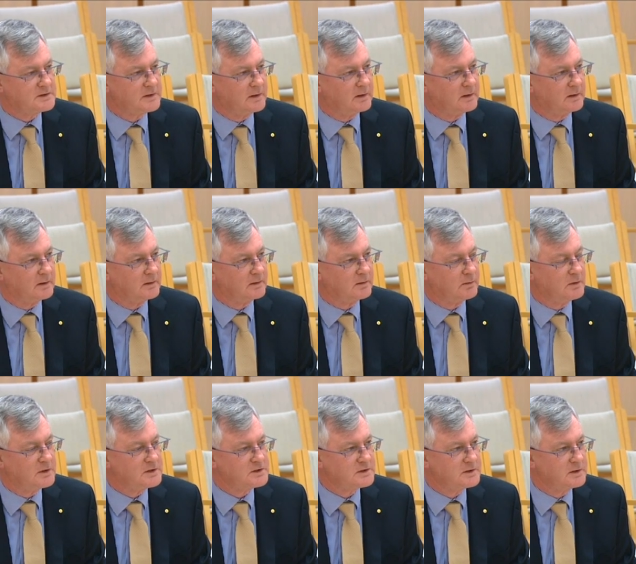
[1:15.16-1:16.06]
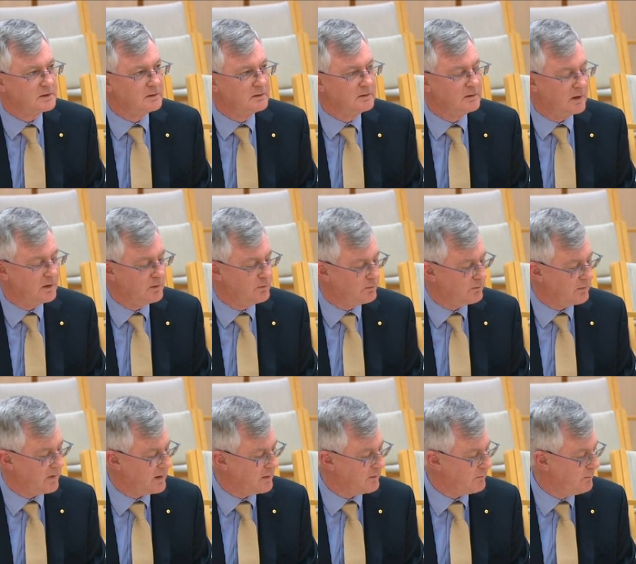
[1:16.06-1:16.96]
Senator. The question in
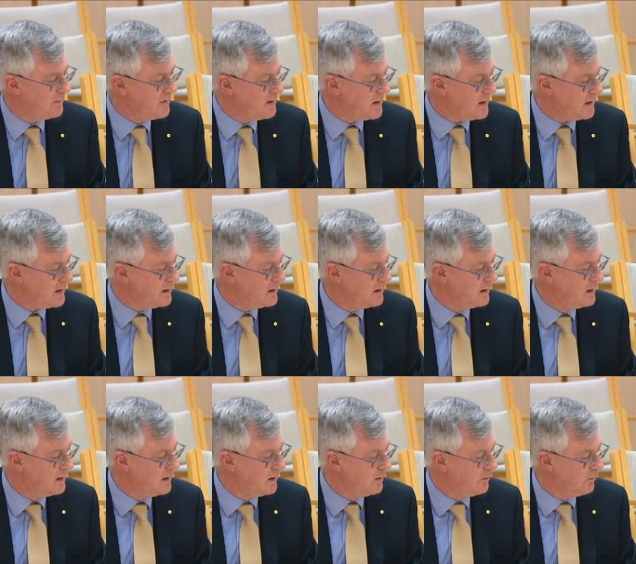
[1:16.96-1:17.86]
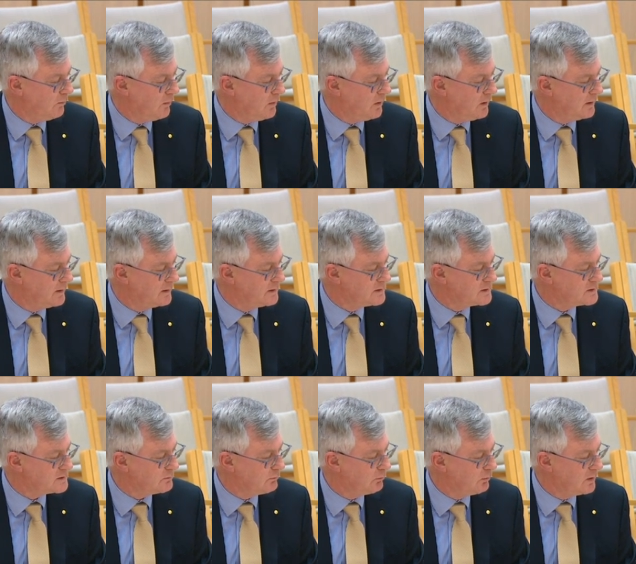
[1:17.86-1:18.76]
front of me
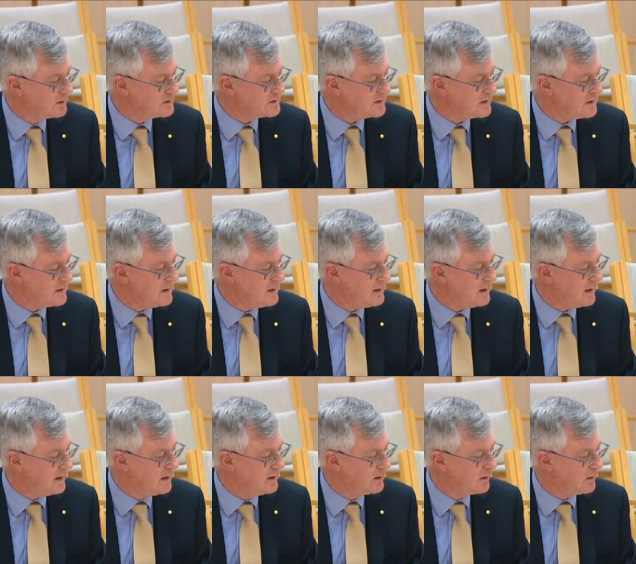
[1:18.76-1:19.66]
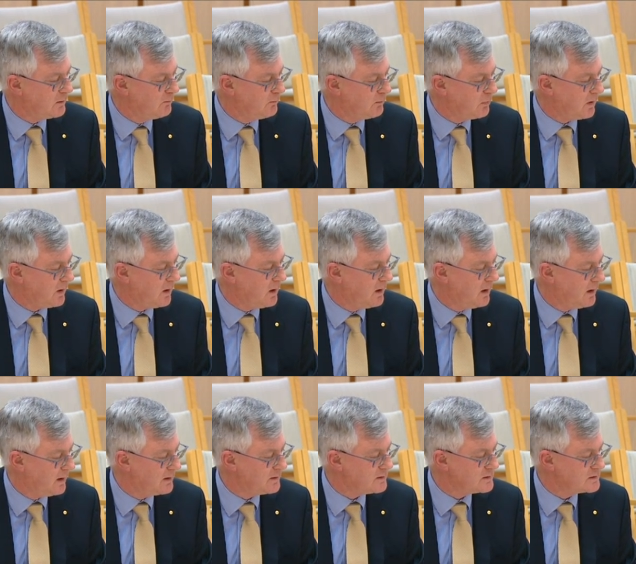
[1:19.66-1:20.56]
was: Was he in
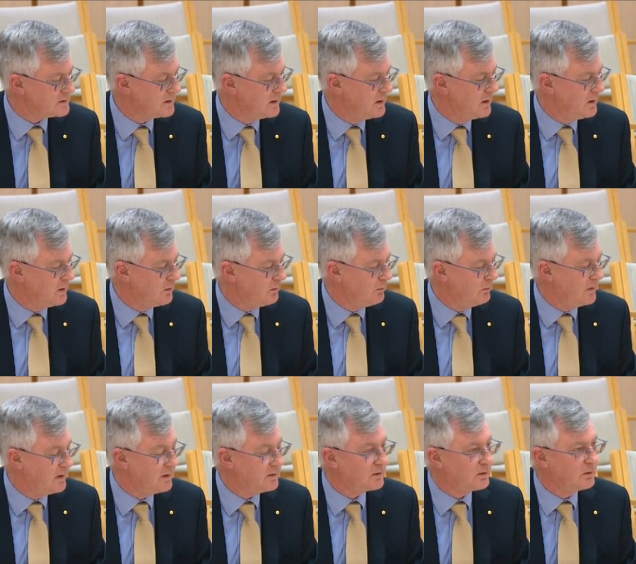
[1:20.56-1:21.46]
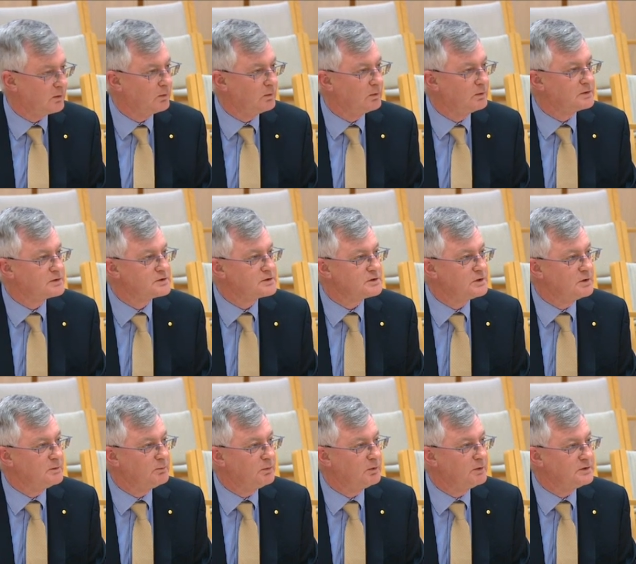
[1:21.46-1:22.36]
compliance with clause
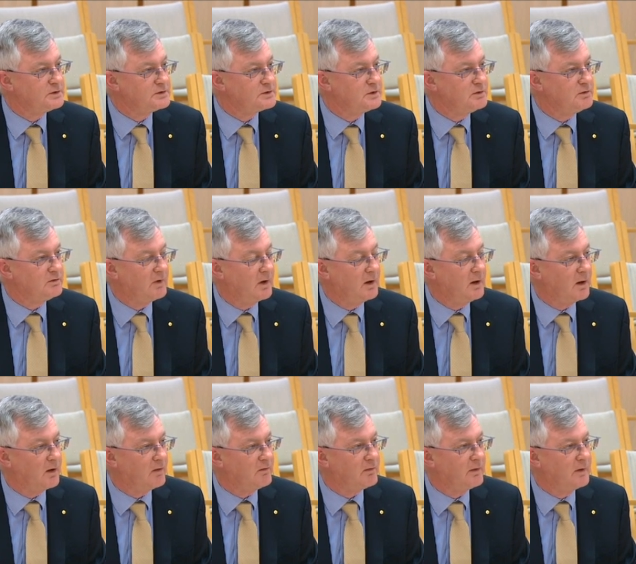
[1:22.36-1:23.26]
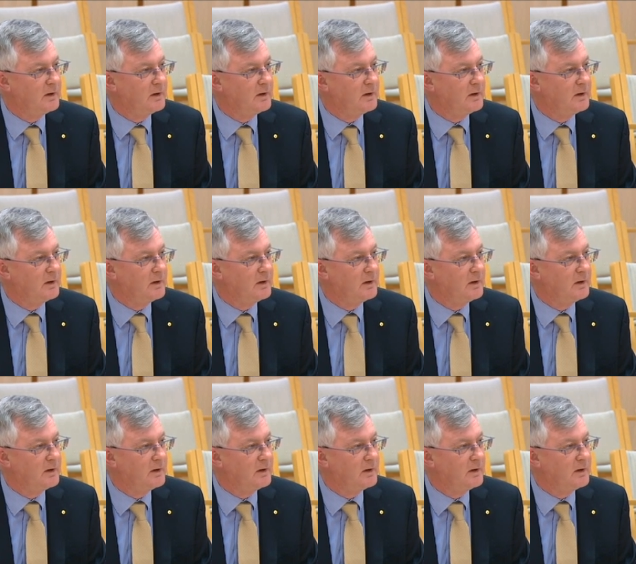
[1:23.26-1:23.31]
2.25?